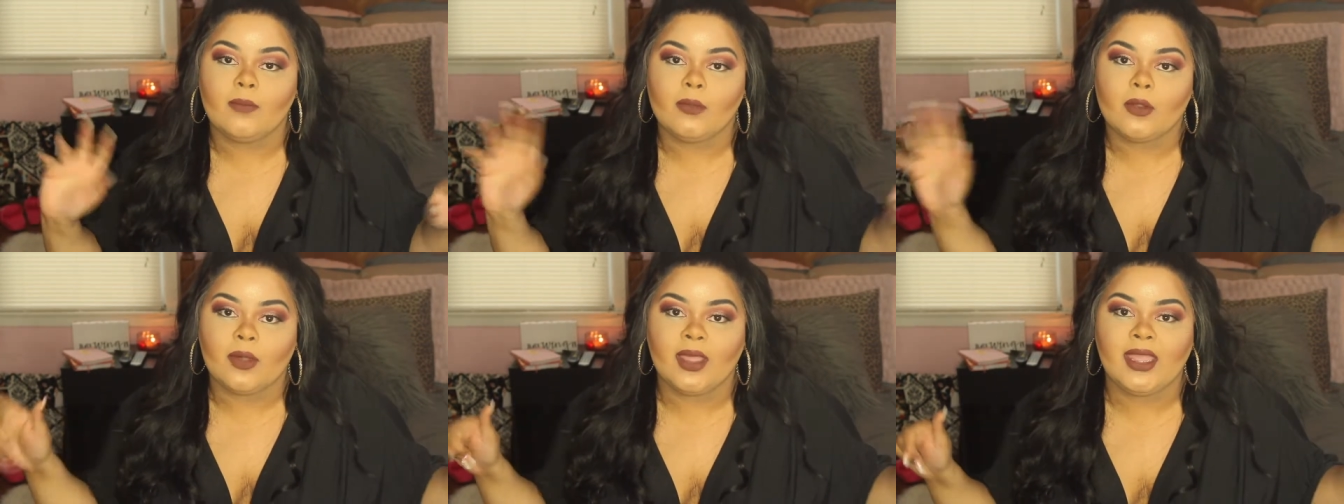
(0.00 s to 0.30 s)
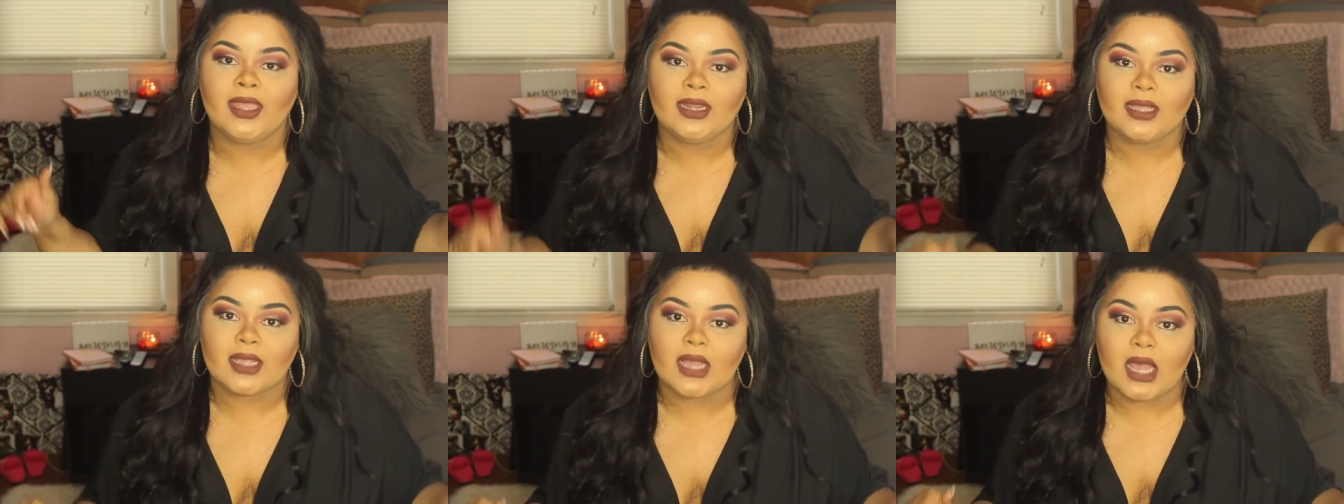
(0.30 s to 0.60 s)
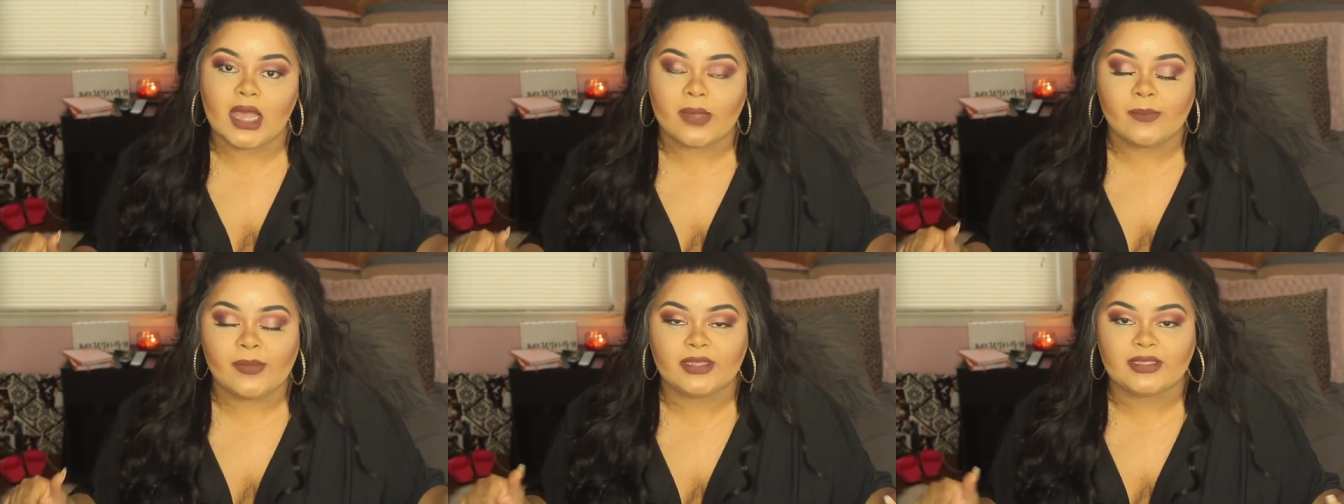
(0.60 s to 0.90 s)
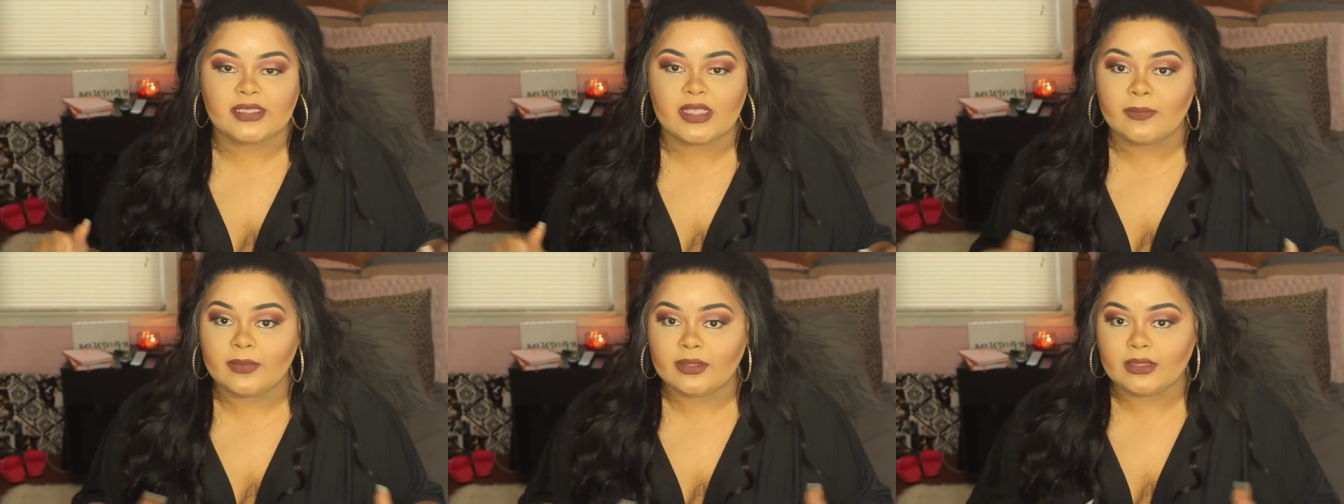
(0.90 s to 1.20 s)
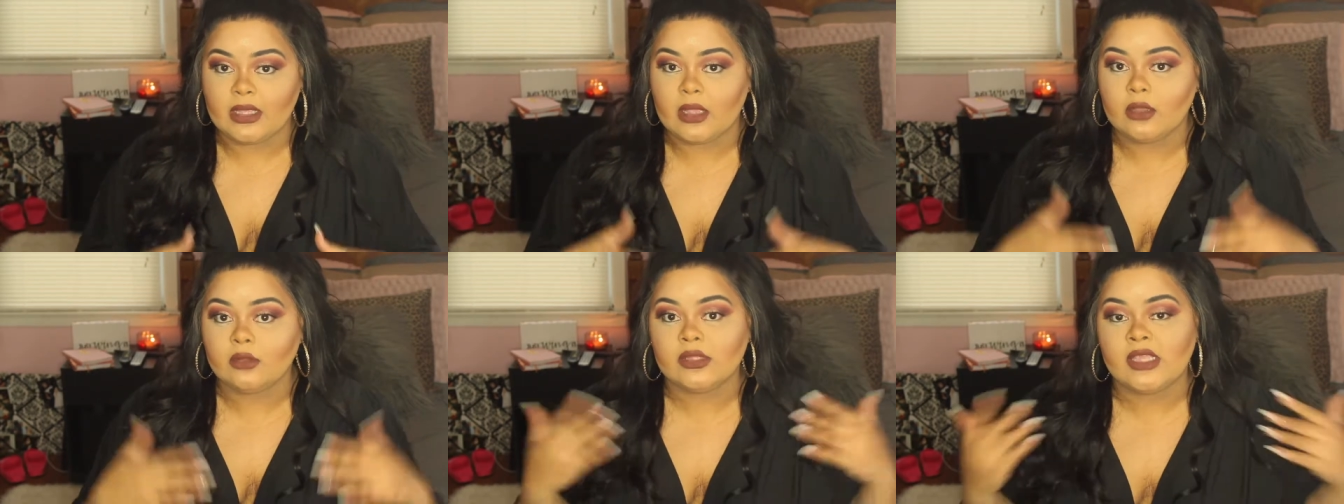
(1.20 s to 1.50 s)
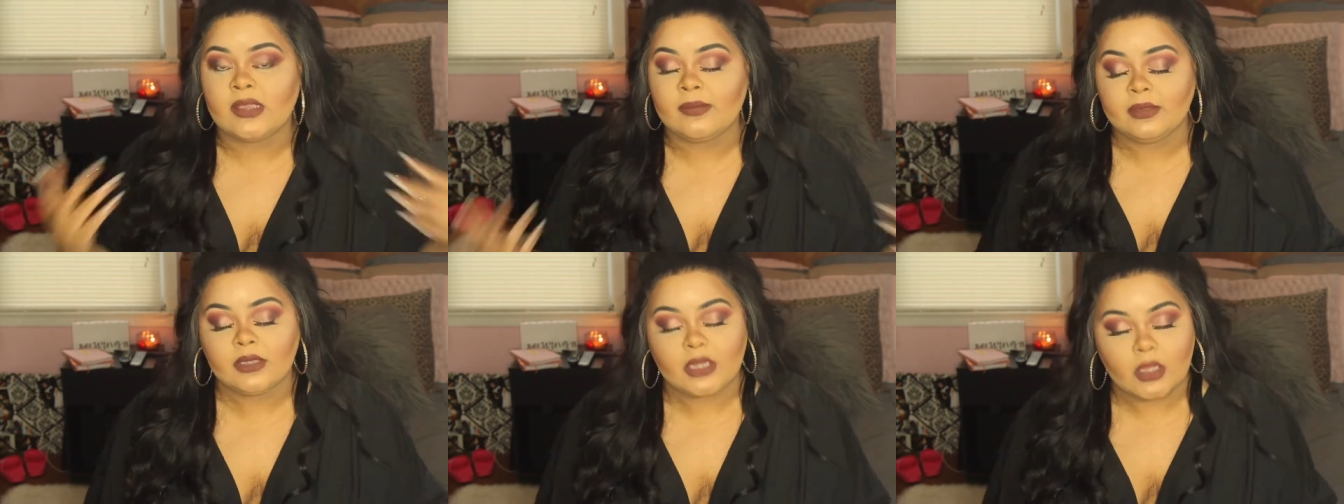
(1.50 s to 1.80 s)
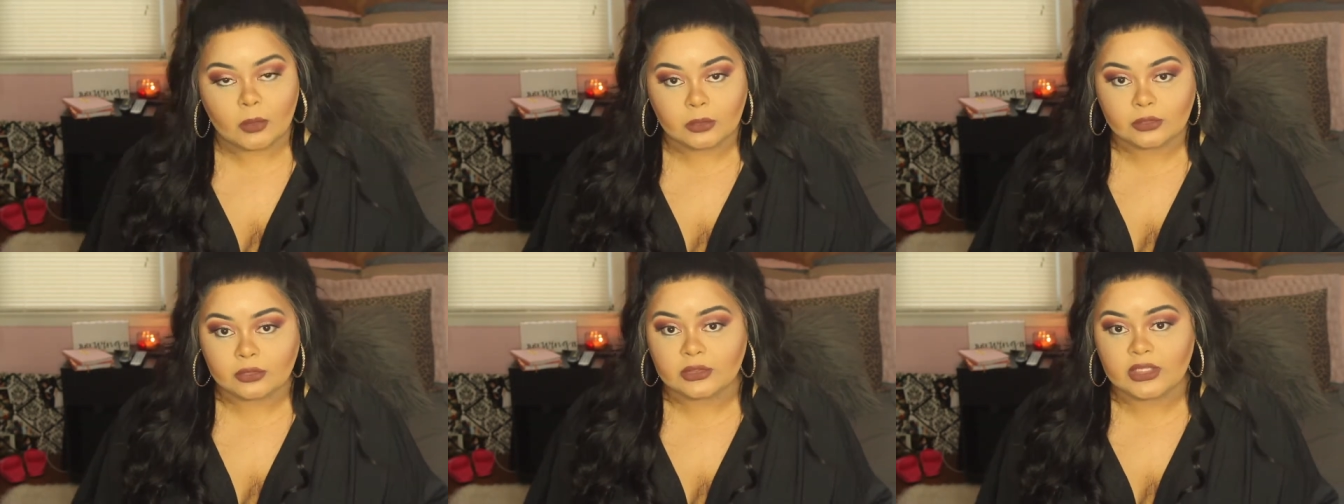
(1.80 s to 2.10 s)
Go ahead and comment down below. Let me
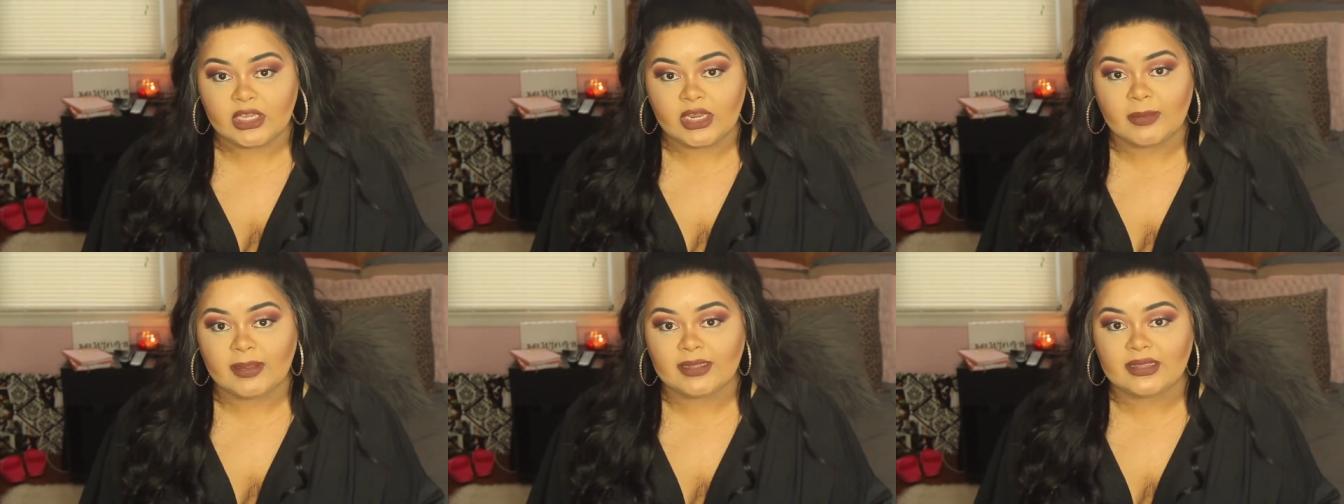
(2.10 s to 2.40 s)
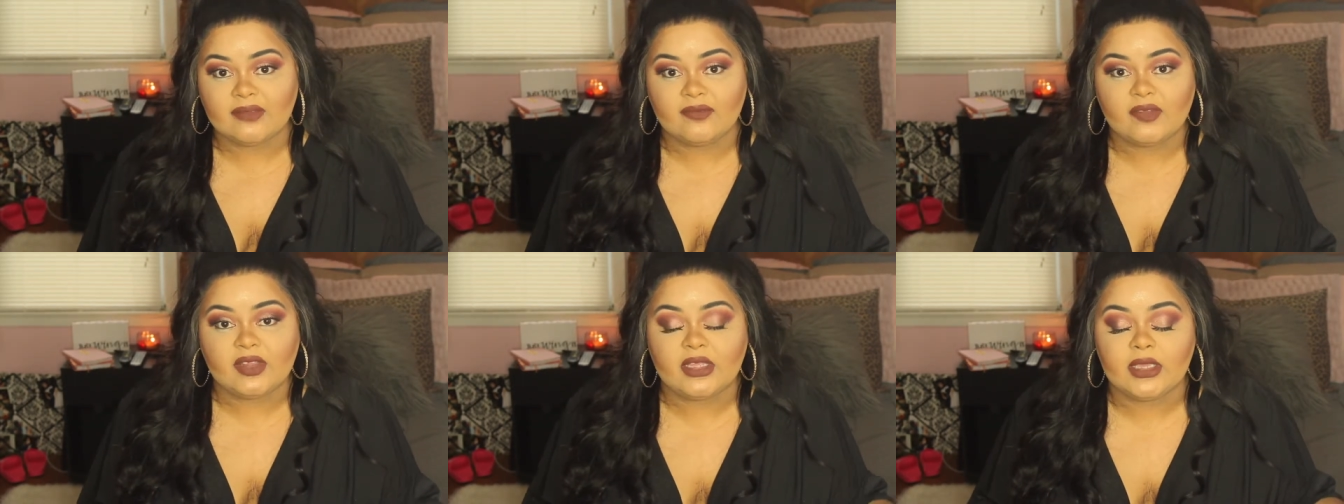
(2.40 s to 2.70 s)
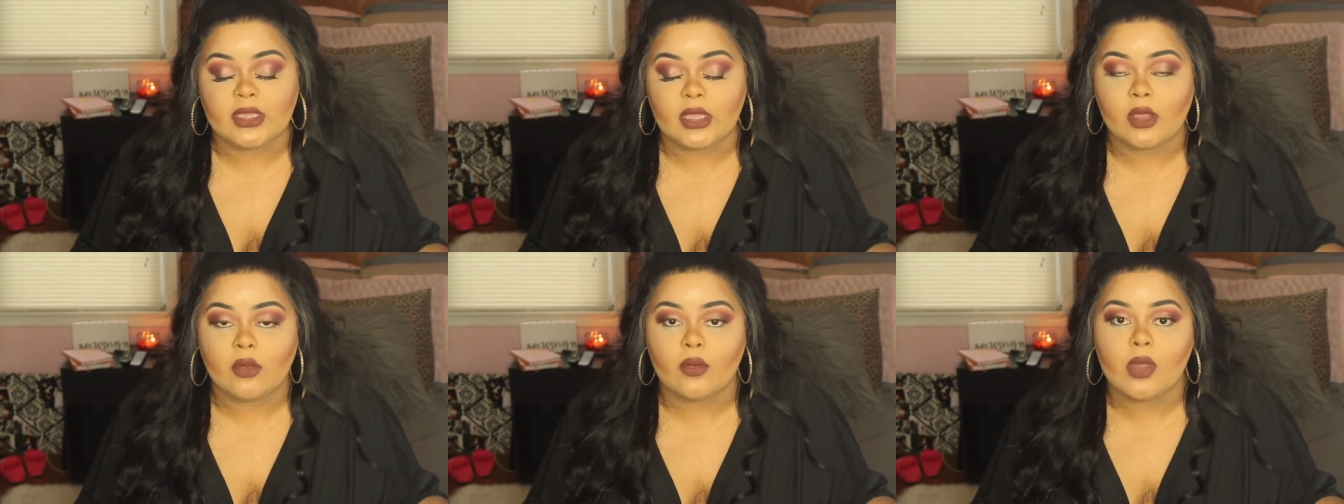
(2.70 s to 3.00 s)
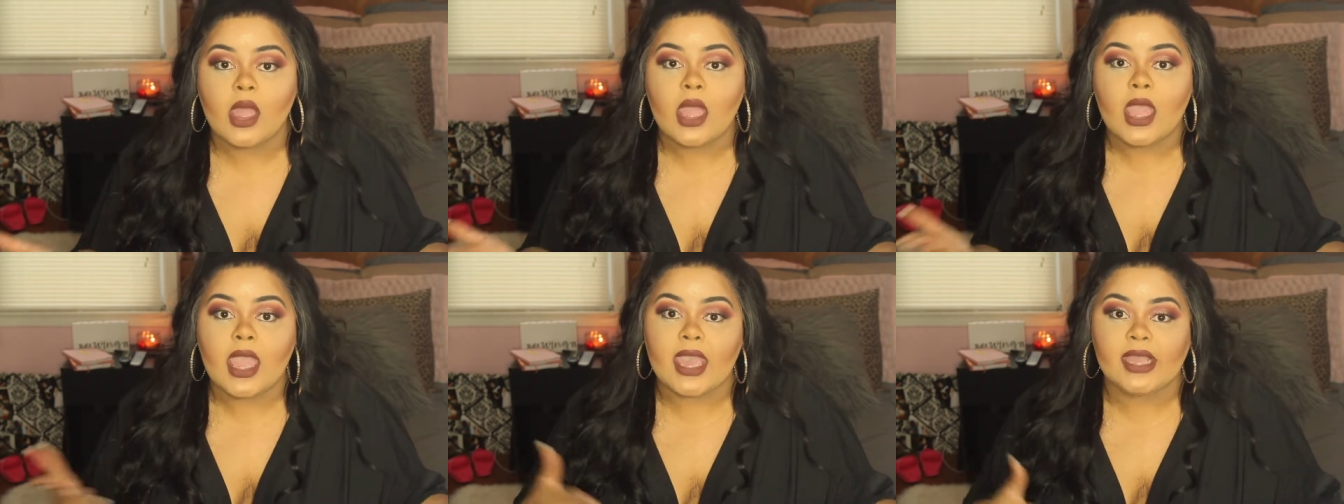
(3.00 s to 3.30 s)
know what you think about the video,